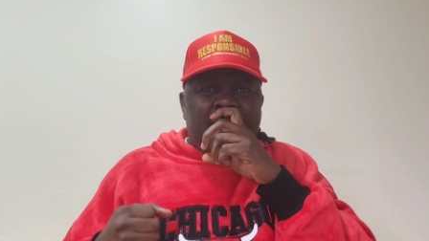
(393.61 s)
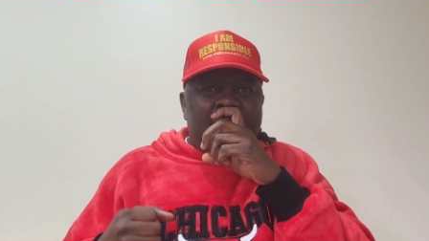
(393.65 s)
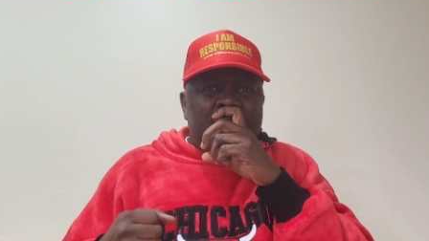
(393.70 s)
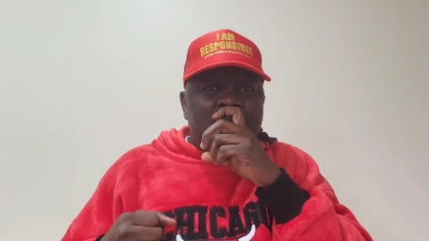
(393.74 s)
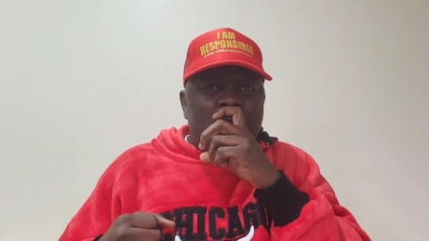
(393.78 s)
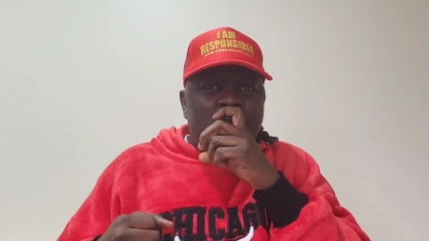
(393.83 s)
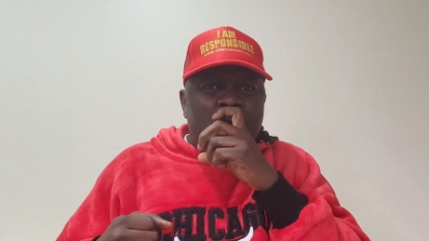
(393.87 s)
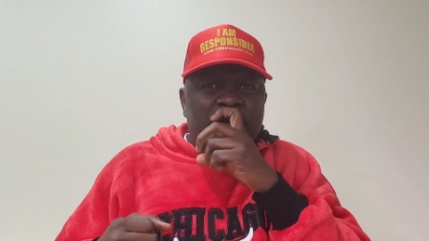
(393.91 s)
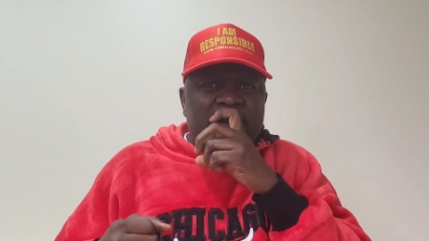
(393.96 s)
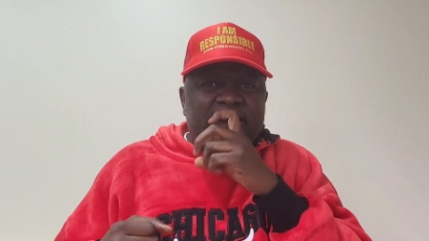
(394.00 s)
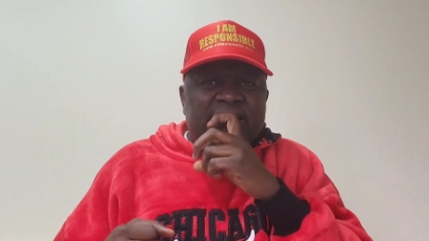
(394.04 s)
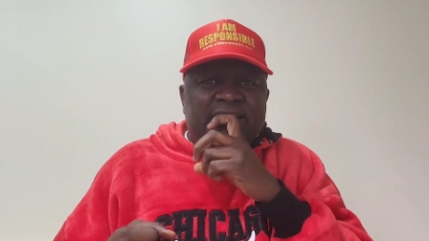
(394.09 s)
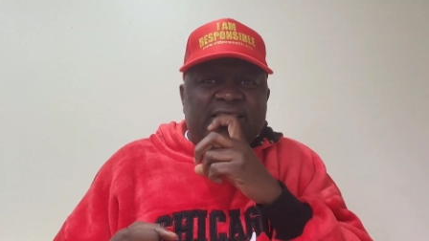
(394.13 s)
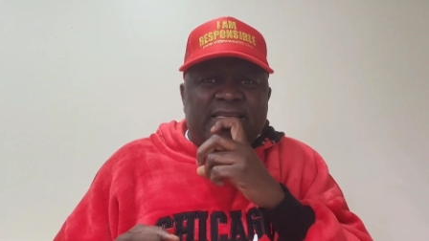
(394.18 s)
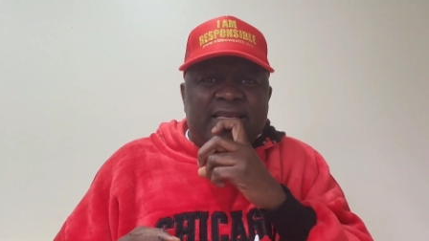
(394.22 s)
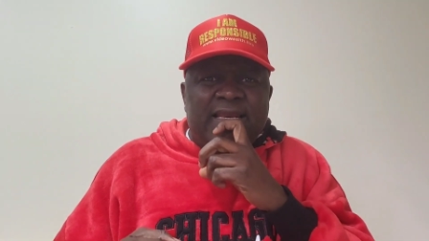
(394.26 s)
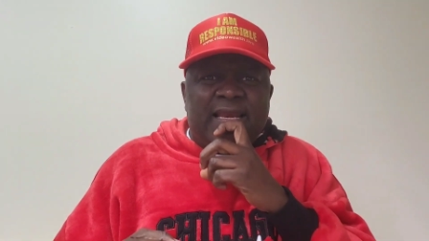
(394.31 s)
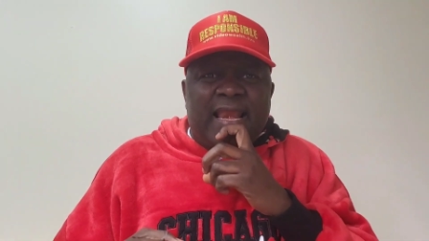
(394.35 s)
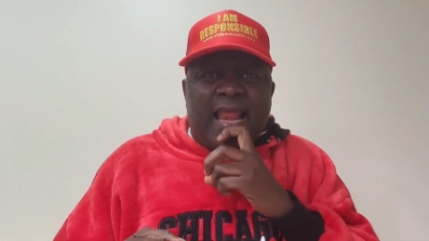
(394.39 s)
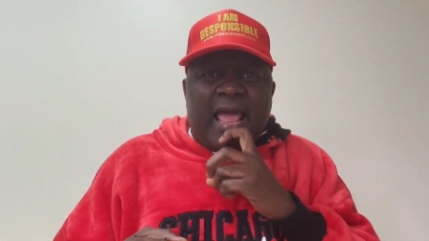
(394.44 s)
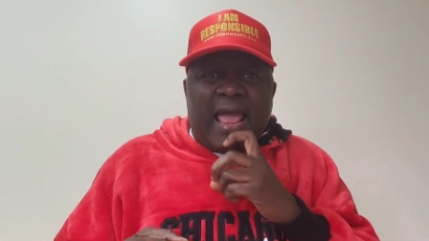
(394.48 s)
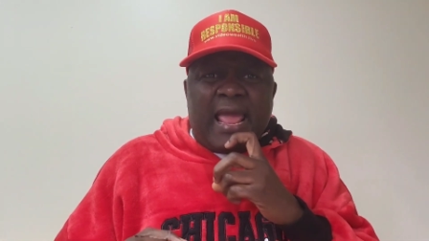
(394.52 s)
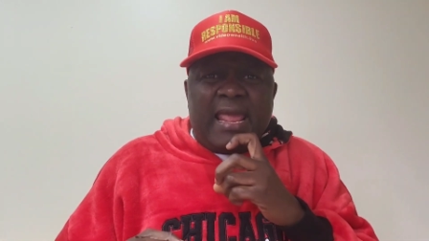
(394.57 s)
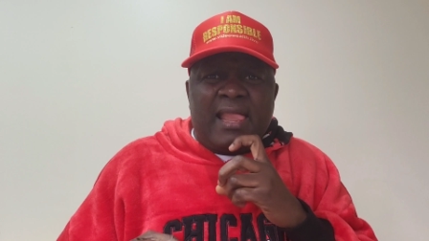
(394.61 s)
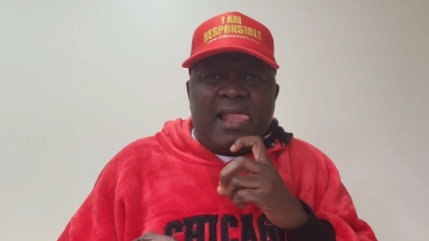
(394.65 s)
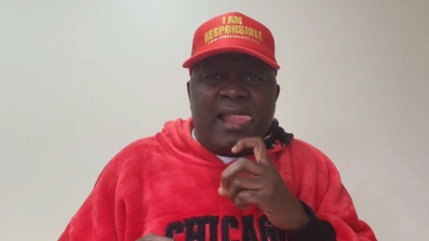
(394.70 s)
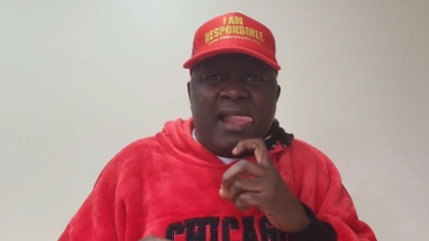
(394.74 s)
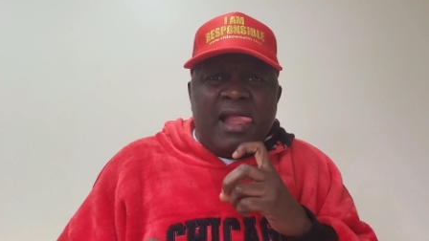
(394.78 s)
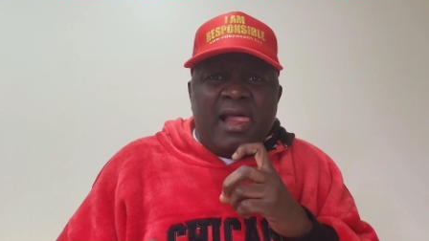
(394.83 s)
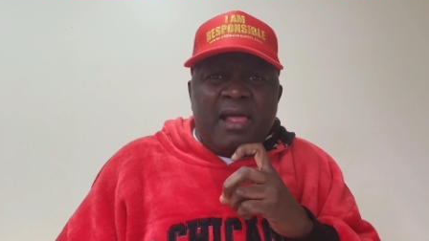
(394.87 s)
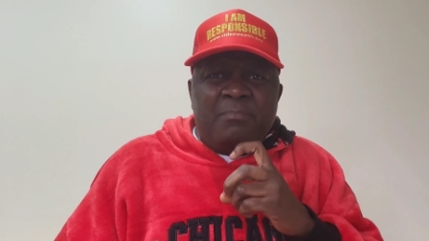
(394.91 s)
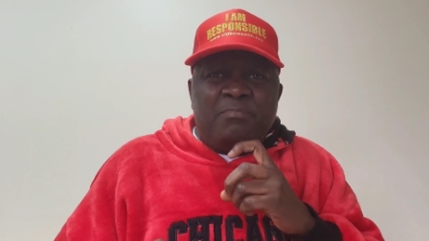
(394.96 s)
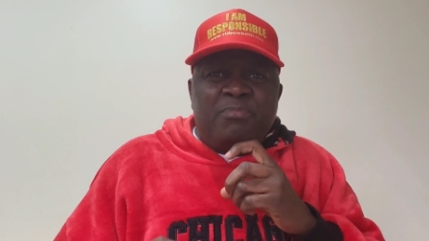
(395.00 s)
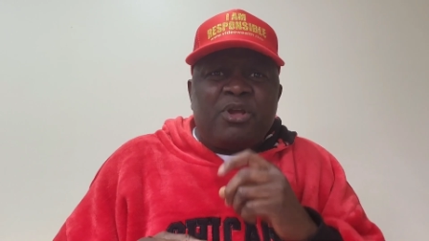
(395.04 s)
But no, it's a lie.
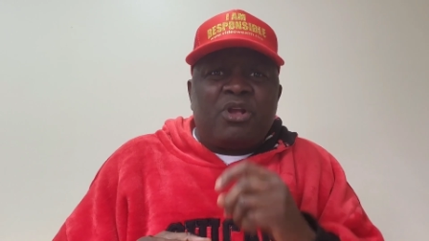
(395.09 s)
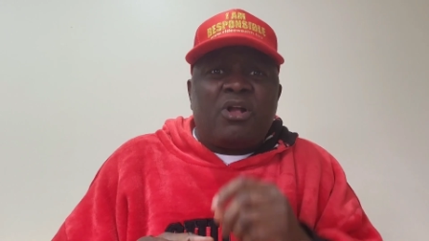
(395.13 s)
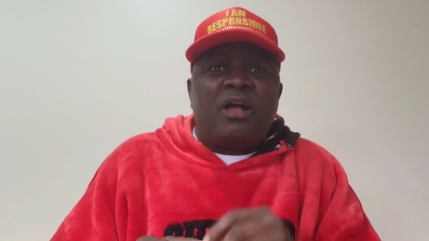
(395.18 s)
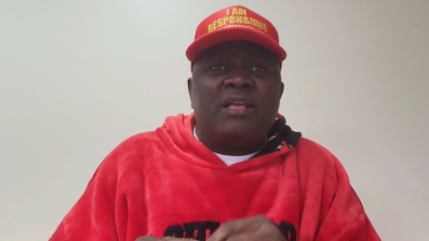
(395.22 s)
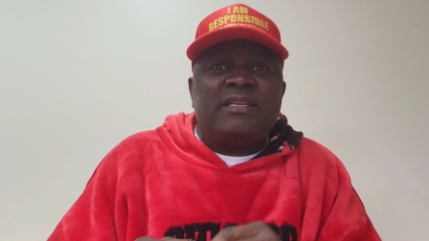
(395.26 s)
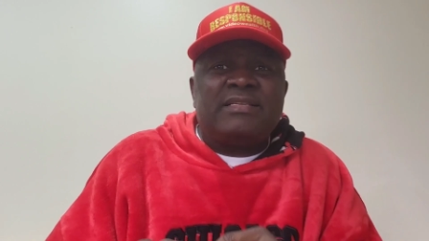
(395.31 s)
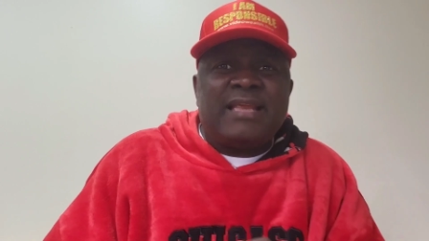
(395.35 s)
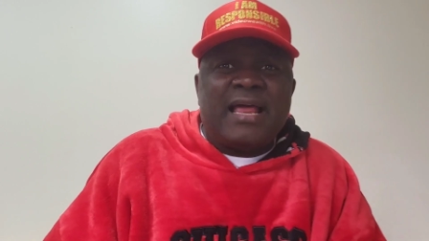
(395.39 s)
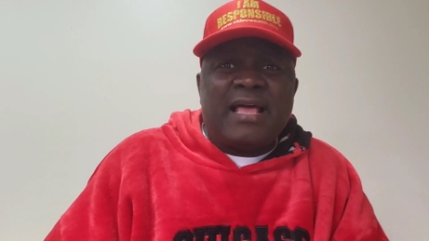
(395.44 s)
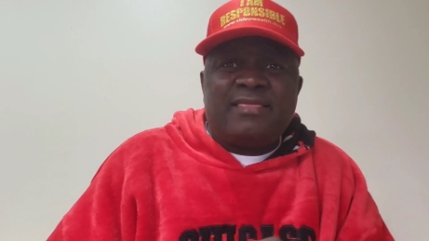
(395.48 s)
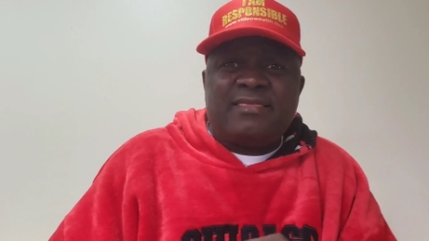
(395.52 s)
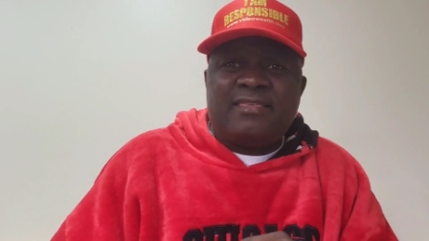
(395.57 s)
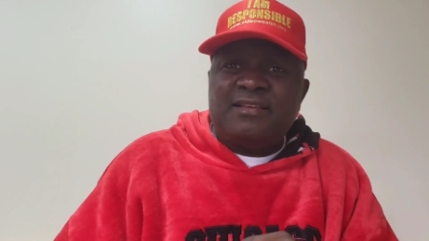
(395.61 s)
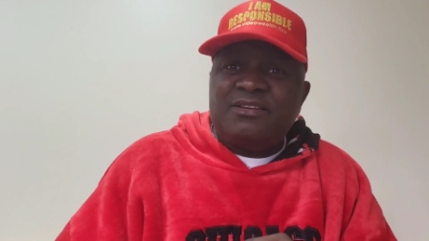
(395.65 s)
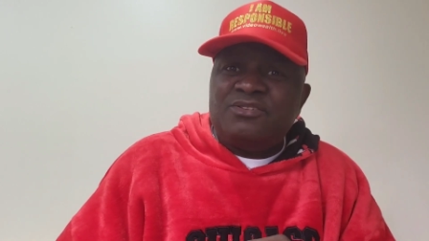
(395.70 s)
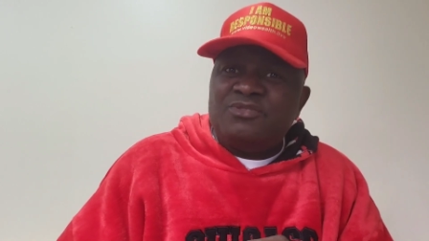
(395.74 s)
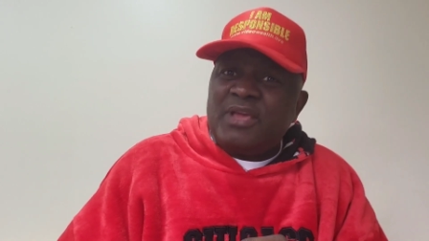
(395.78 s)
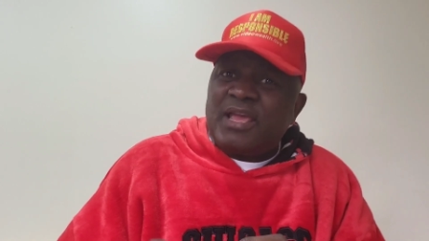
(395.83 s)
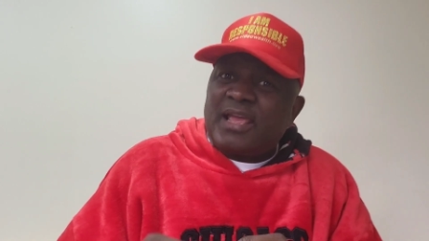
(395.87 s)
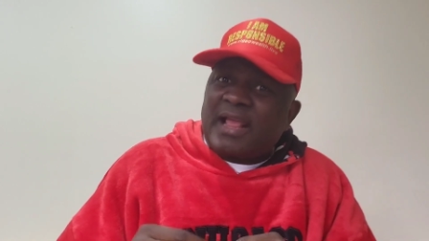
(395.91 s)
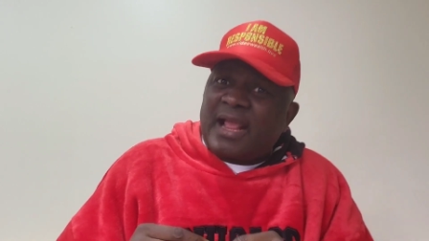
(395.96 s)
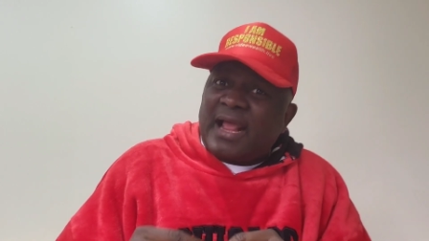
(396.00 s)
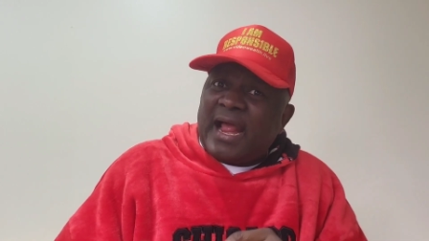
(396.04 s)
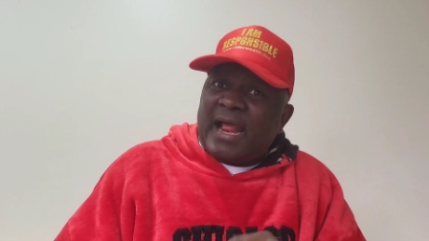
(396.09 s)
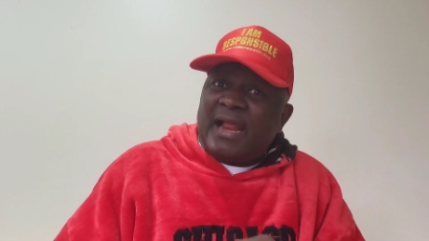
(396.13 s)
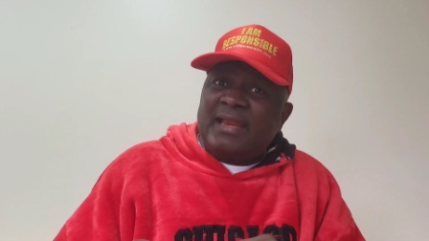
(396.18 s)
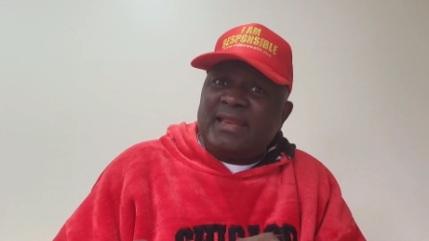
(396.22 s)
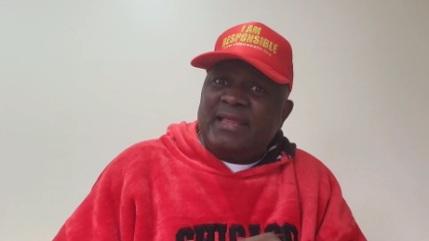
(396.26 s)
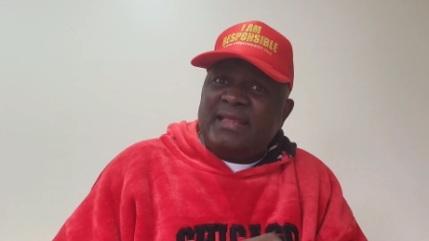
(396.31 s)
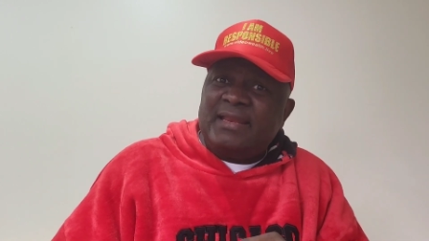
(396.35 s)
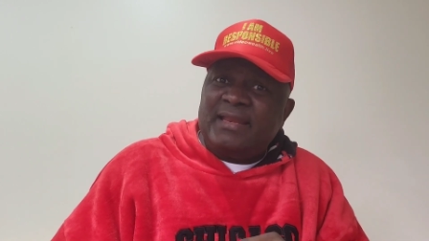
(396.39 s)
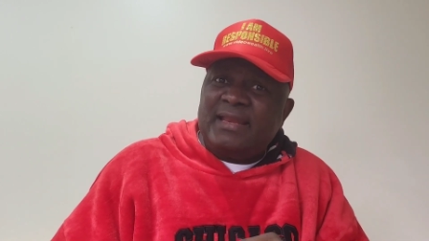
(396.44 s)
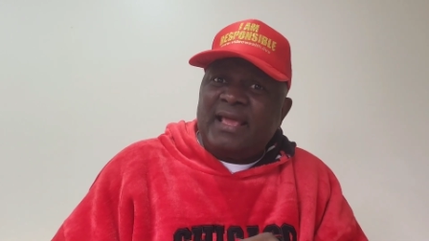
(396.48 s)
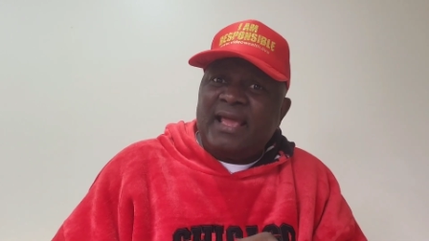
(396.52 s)
Because that thing you're
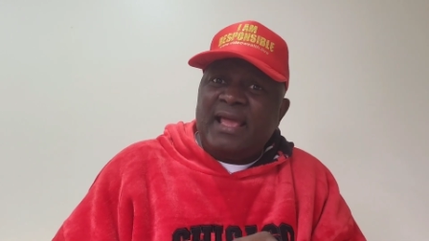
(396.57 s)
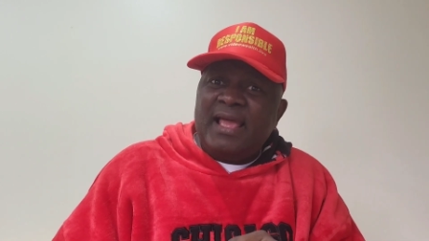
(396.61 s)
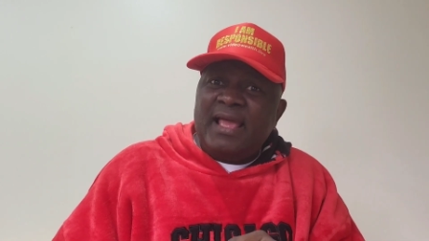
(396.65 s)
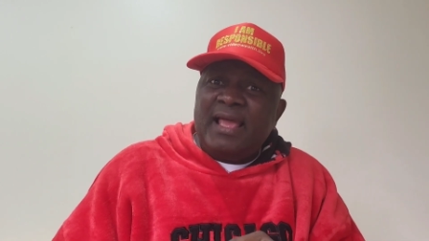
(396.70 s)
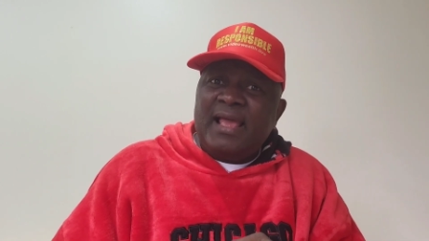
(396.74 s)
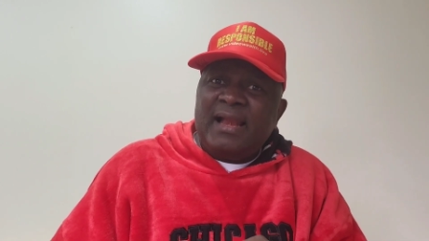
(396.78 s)
carrying,